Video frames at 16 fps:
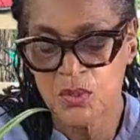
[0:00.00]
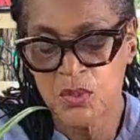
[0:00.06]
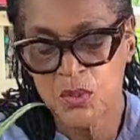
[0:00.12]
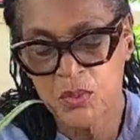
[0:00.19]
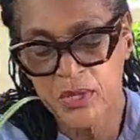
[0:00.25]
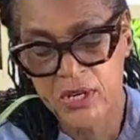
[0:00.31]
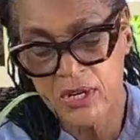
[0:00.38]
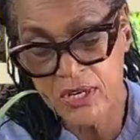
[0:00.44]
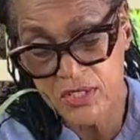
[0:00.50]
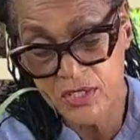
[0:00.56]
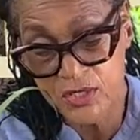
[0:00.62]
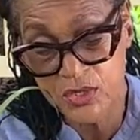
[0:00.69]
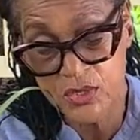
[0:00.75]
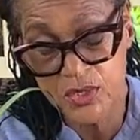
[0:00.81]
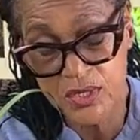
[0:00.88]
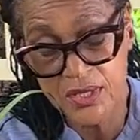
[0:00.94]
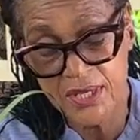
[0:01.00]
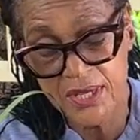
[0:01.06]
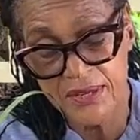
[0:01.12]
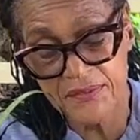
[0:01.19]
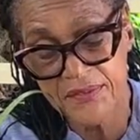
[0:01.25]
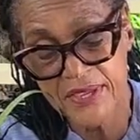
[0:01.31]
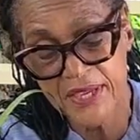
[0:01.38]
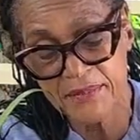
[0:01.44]
We also took a
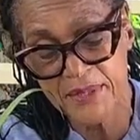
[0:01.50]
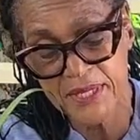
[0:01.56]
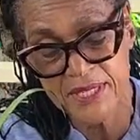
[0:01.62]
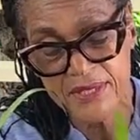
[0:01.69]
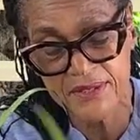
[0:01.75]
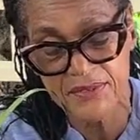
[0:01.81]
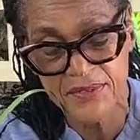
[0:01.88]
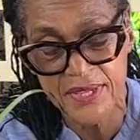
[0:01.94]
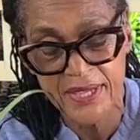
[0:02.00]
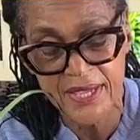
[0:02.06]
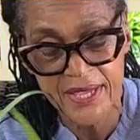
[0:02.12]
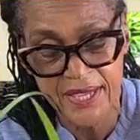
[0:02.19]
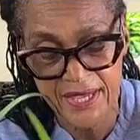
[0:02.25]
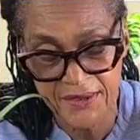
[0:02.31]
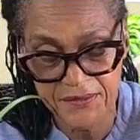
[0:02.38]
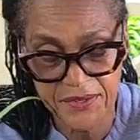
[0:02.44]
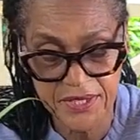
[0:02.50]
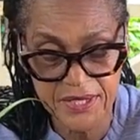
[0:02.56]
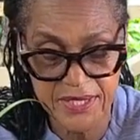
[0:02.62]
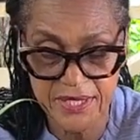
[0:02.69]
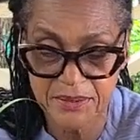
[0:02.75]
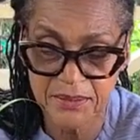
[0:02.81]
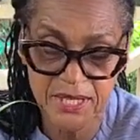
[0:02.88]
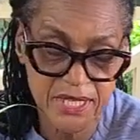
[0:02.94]
fair bit of effort
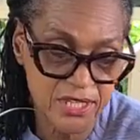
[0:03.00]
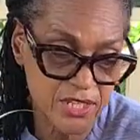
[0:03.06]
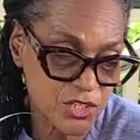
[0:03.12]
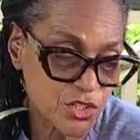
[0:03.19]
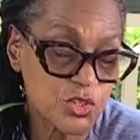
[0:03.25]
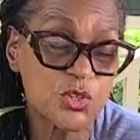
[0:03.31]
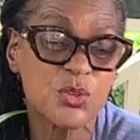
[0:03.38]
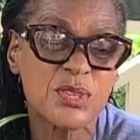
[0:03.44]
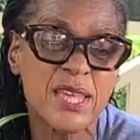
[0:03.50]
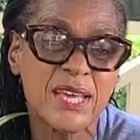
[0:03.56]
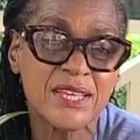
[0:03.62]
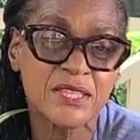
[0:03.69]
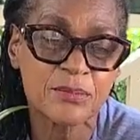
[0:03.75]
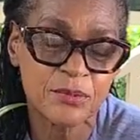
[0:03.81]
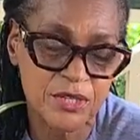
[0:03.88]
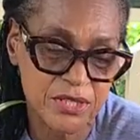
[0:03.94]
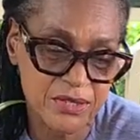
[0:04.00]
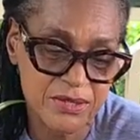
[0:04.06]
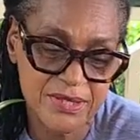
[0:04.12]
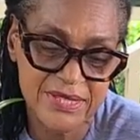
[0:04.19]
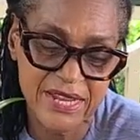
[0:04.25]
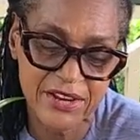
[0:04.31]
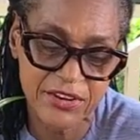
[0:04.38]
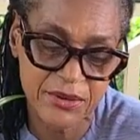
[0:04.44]
in making sure that the products
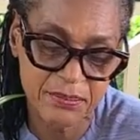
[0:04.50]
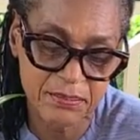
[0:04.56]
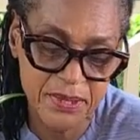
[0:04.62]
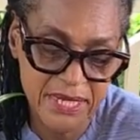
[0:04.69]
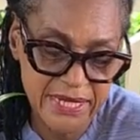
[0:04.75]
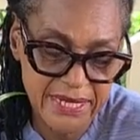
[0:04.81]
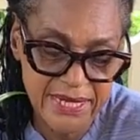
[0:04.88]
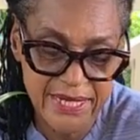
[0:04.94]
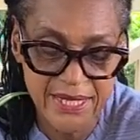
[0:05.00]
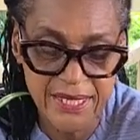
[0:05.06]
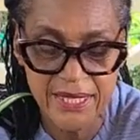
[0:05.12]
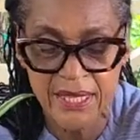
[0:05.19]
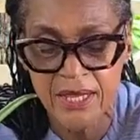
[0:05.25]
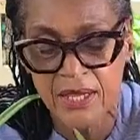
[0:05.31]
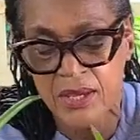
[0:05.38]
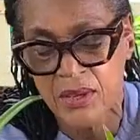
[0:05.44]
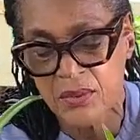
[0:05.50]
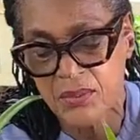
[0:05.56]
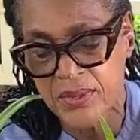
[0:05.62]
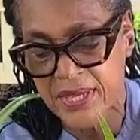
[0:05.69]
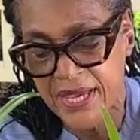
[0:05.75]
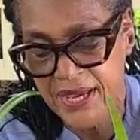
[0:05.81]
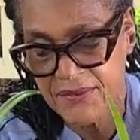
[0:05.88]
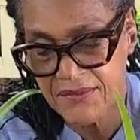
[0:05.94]
are appealing. We
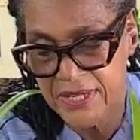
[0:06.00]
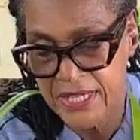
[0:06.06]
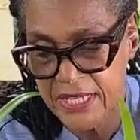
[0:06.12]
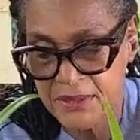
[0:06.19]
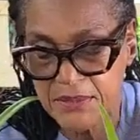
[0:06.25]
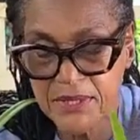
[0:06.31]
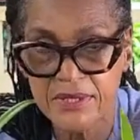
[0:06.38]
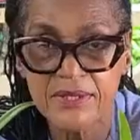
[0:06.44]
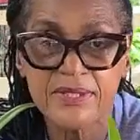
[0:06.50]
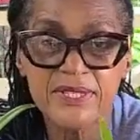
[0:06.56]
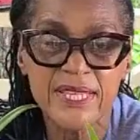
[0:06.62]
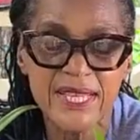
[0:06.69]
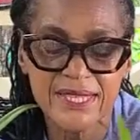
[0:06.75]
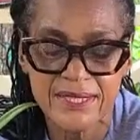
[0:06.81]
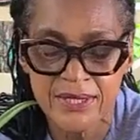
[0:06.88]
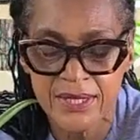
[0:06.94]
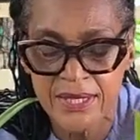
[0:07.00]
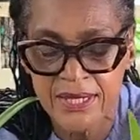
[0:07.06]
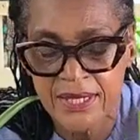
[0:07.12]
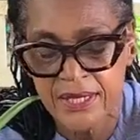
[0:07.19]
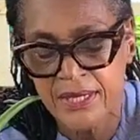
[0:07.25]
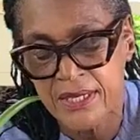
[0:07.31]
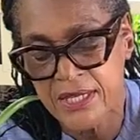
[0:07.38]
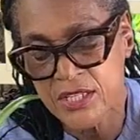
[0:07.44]
have labels that
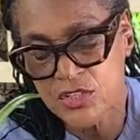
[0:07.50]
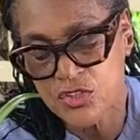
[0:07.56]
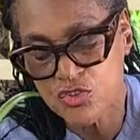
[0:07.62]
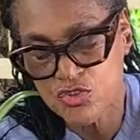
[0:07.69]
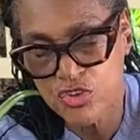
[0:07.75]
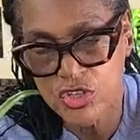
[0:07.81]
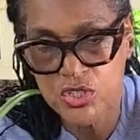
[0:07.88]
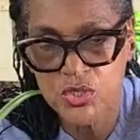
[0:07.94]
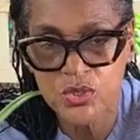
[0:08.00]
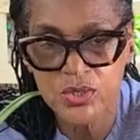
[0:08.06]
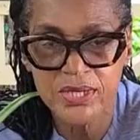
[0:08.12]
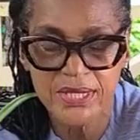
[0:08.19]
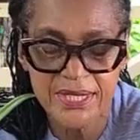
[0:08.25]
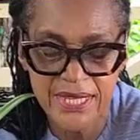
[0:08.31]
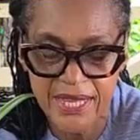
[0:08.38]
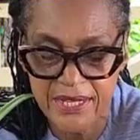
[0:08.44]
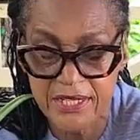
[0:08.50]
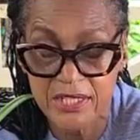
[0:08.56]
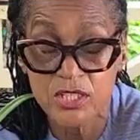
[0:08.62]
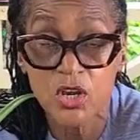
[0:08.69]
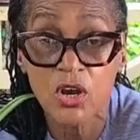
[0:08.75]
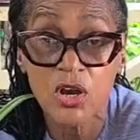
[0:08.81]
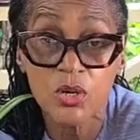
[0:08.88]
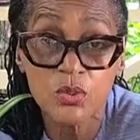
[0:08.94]
instruct you exactly
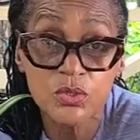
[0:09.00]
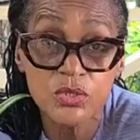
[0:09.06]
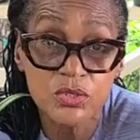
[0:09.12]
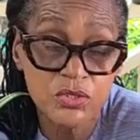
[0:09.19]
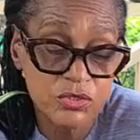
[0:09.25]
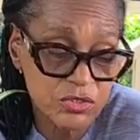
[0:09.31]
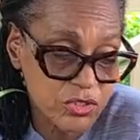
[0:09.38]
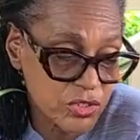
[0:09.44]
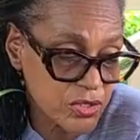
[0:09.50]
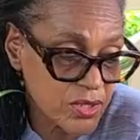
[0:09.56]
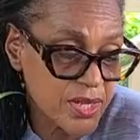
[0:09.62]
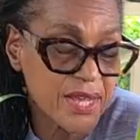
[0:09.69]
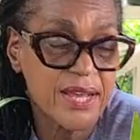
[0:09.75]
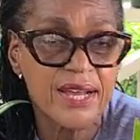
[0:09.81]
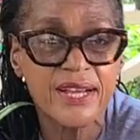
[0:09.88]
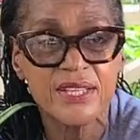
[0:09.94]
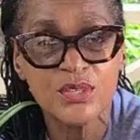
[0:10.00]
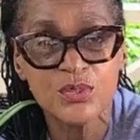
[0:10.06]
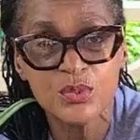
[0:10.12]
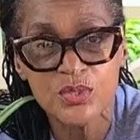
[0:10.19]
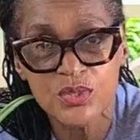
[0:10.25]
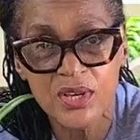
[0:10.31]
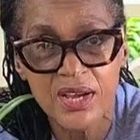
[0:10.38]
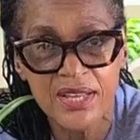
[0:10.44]
how to grow and who
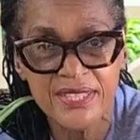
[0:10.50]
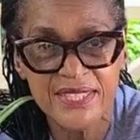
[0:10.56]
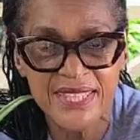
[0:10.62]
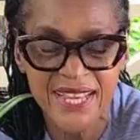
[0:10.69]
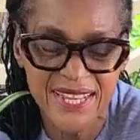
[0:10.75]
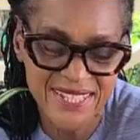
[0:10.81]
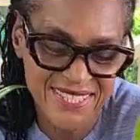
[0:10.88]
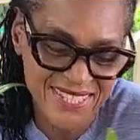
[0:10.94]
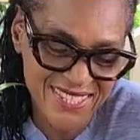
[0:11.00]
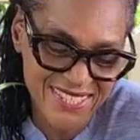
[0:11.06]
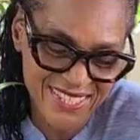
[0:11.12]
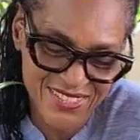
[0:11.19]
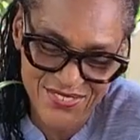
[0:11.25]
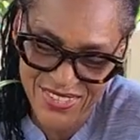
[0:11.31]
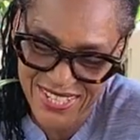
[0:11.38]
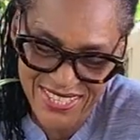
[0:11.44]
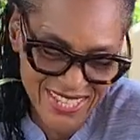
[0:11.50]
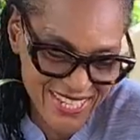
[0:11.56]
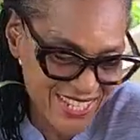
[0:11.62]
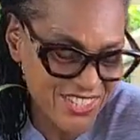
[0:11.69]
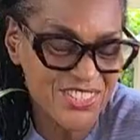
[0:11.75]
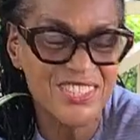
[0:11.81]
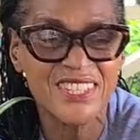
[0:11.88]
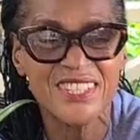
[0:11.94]
to contact in the event that
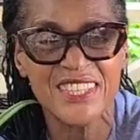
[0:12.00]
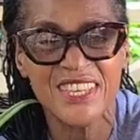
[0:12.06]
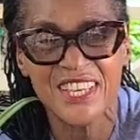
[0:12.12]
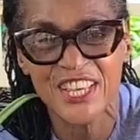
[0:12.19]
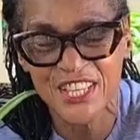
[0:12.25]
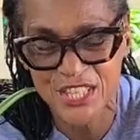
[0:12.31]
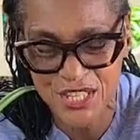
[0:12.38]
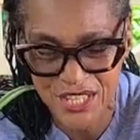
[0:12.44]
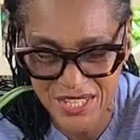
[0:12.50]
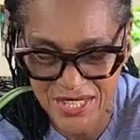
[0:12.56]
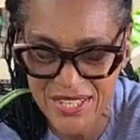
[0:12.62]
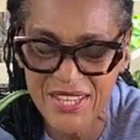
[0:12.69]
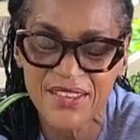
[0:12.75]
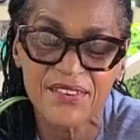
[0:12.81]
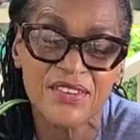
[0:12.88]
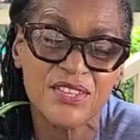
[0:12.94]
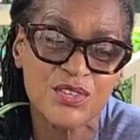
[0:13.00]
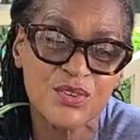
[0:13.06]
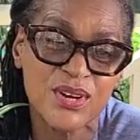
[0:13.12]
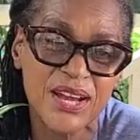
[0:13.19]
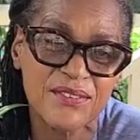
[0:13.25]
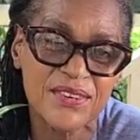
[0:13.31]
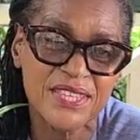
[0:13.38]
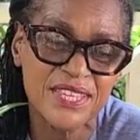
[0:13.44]
you need if you
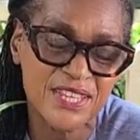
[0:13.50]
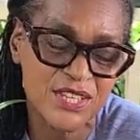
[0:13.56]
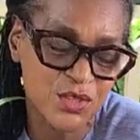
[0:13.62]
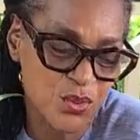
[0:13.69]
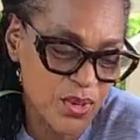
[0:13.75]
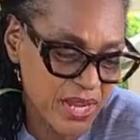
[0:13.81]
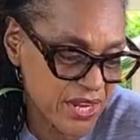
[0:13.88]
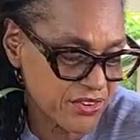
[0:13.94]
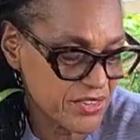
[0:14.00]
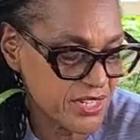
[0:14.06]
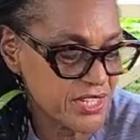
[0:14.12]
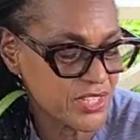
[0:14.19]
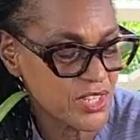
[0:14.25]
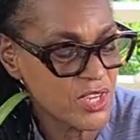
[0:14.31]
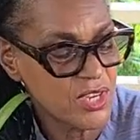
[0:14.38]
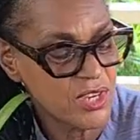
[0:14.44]
have any inquiries,